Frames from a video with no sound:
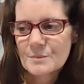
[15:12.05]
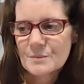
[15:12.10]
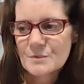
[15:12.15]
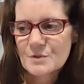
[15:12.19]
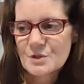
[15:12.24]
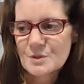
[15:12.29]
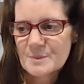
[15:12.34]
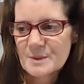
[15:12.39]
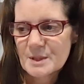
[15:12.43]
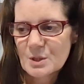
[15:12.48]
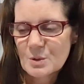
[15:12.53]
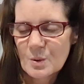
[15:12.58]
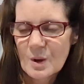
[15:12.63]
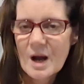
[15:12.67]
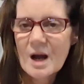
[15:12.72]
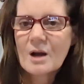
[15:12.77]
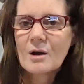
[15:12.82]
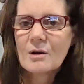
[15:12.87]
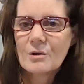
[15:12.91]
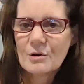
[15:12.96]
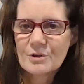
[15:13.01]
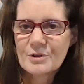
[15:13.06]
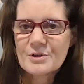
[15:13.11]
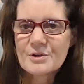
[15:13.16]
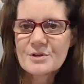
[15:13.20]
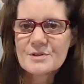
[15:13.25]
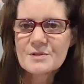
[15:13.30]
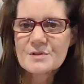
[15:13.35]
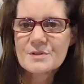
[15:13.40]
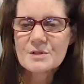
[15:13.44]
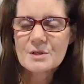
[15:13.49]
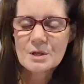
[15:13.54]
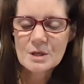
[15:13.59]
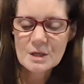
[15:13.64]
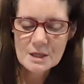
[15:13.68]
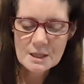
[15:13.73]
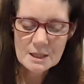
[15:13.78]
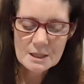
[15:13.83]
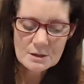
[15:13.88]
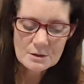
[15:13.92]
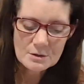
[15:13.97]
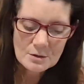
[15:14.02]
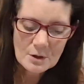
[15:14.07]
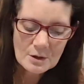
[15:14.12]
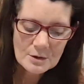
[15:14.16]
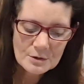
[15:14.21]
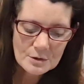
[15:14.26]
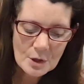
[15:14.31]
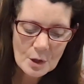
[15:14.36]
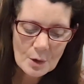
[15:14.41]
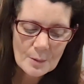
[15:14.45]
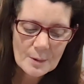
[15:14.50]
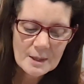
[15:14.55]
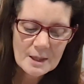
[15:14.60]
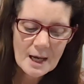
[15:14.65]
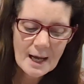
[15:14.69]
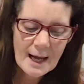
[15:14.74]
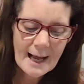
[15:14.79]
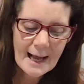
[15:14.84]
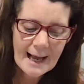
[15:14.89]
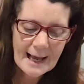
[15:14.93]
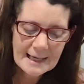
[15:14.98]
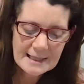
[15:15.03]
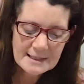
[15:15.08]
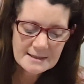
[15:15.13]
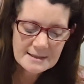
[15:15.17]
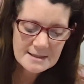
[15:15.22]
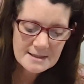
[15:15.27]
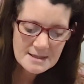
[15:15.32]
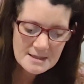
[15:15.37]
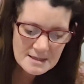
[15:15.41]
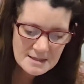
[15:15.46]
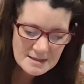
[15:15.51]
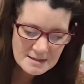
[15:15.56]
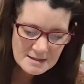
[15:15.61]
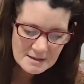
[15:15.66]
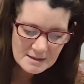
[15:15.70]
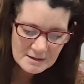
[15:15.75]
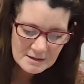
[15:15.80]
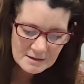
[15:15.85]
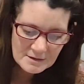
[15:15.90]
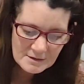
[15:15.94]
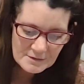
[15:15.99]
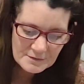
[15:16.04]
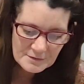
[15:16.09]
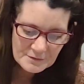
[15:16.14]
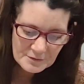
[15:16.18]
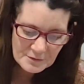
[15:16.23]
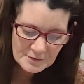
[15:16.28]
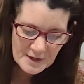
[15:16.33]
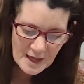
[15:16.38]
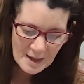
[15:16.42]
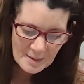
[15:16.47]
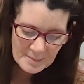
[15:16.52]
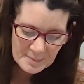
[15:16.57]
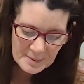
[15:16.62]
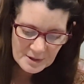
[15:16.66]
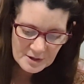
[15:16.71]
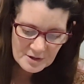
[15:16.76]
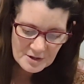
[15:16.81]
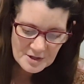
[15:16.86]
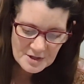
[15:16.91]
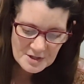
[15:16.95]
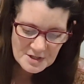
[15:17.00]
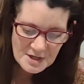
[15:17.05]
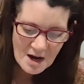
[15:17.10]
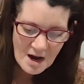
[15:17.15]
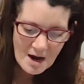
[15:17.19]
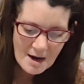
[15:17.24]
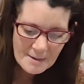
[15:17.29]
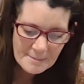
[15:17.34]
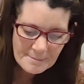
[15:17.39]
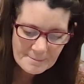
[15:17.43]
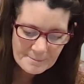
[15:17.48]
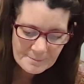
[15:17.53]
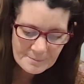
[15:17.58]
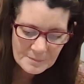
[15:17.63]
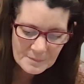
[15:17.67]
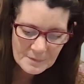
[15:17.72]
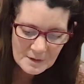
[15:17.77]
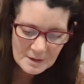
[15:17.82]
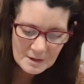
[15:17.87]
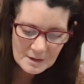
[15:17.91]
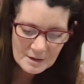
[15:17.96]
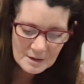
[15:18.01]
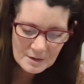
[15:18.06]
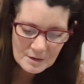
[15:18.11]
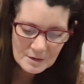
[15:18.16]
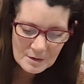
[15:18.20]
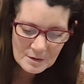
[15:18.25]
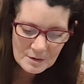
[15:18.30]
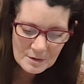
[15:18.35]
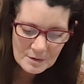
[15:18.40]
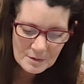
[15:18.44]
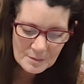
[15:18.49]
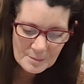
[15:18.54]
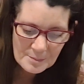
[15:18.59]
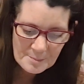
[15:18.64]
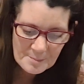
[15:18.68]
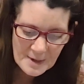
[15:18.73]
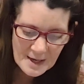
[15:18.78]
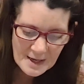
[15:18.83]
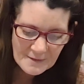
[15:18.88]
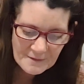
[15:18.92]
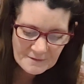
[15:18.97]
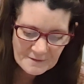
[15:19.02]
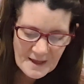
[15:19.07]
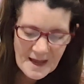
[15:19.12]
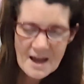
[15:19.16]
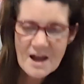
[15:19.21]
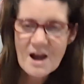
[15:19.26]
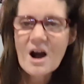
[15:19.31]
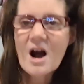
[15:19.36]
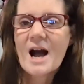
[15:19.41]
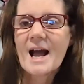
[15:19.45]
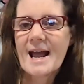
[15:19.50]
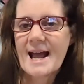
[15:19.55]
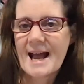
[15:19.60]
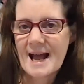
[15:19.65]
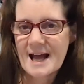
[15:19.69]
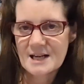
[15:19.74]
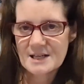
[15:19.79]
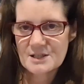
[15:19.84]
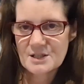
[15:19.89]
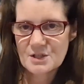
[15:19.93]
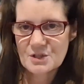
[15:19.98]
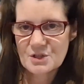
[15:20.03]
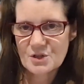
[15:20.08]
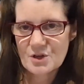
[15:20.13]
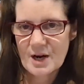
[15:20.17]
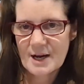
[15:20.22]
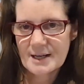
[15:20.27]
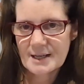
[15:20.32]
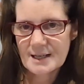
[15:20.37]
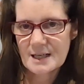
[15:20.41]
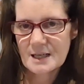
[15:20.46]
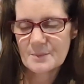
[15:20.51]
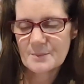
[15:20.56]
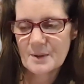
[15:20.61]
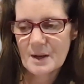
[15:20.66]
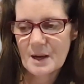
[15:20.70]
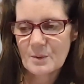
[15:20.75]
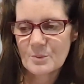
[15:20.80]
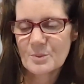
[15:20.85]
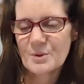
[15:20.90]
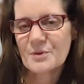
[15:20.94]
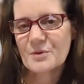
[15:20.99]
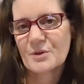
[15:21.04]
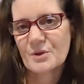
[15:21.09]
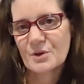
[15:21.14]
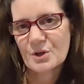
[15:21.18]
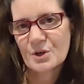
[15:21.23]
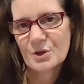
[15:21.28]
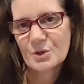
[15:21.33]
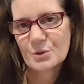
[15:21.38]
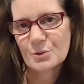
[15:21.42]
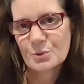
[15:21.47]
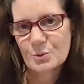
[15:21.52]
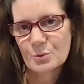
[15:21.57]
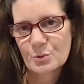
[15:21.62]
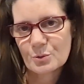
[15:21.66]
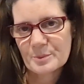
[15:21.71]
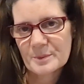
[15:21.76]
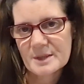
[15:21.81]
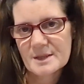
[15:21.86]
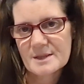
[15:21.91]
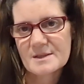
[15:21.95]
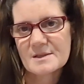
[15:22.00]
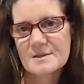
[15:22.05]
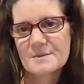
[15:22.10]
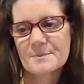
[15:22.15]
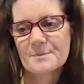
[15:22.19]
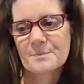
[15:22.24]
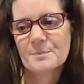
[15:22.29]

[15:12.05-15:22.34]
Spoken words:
to be quite honest, in not knowing I had this for that period of time, meant that I had to try and keep up with the normies.